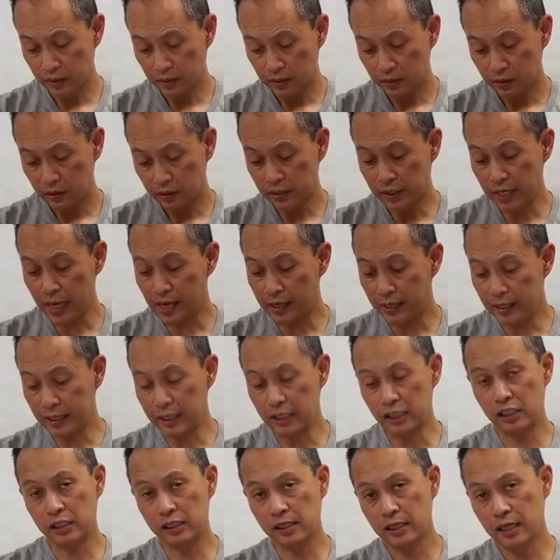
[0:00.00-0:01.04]
Sag
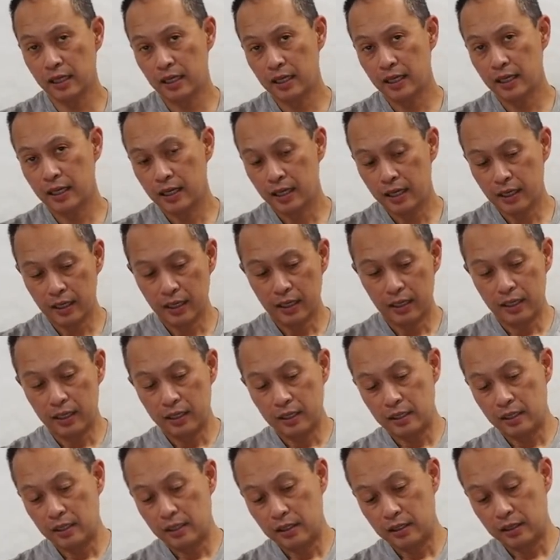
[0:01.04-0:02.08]
is
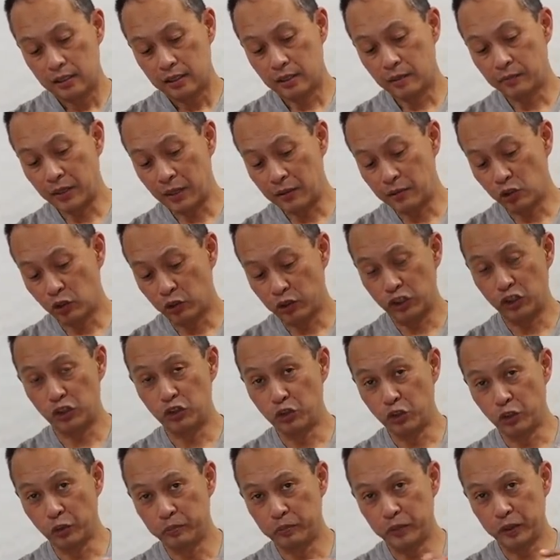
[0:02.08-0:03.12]
sometimes known as
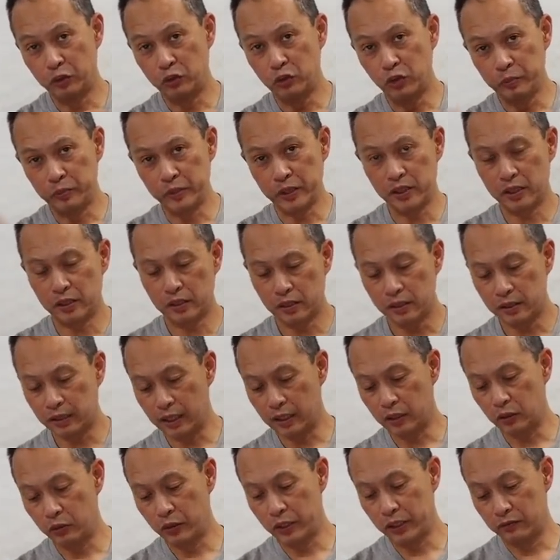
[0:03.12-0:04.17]
droop, but droop is the
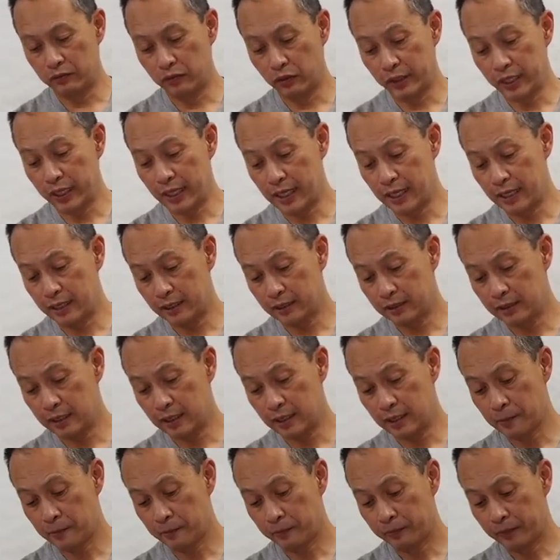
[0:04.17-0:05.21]
other way of looking at it.
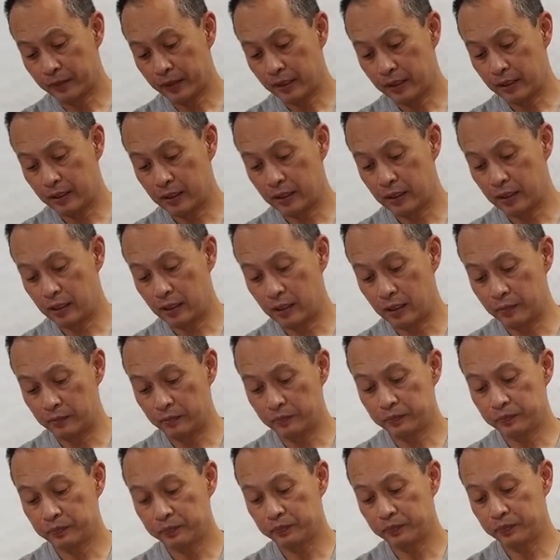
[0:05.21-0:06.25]
Um,
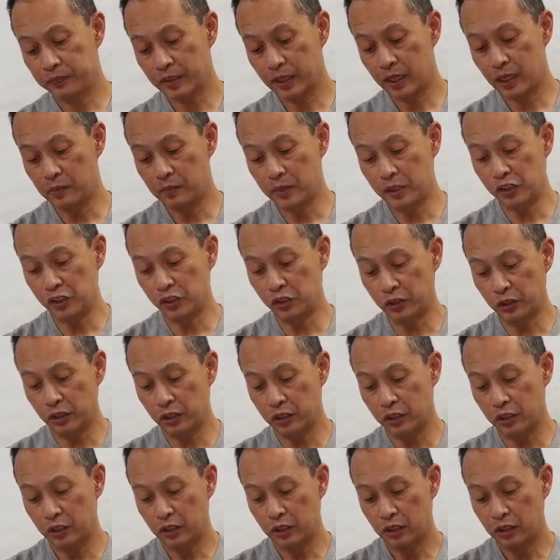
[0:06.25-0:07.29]
how much your
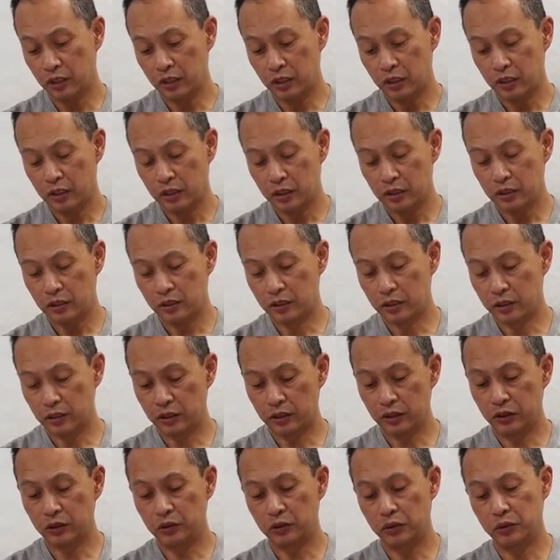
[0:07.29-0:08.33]
your
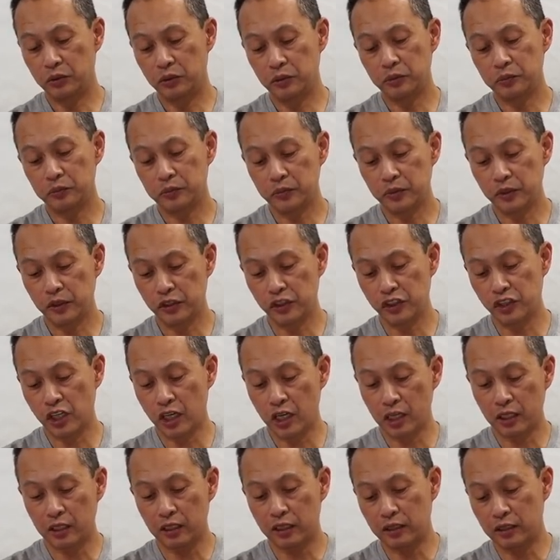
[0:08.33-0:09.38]
your your
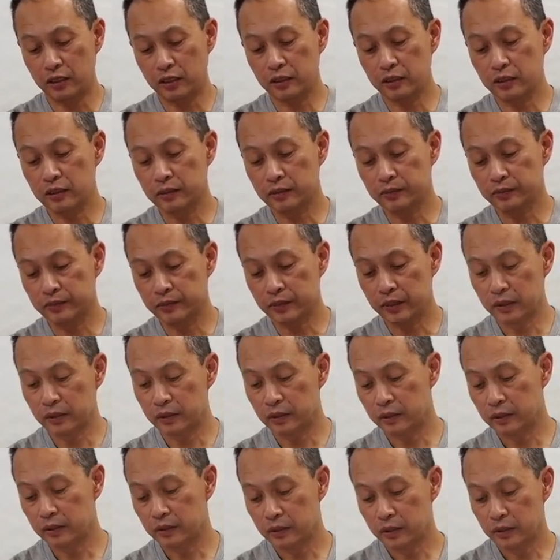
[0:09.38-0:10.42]
shock
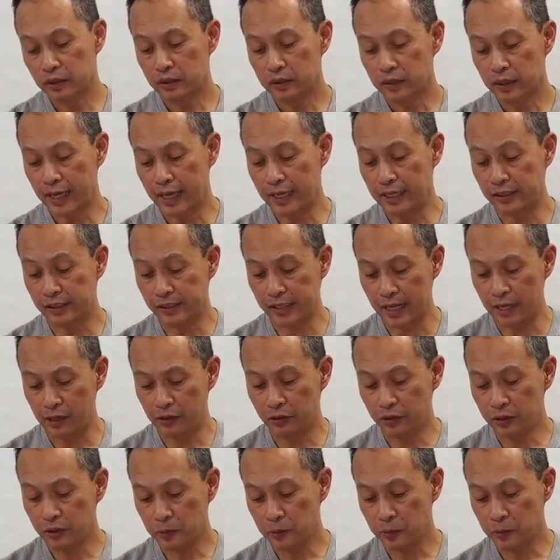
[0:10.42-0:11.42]
hangs down.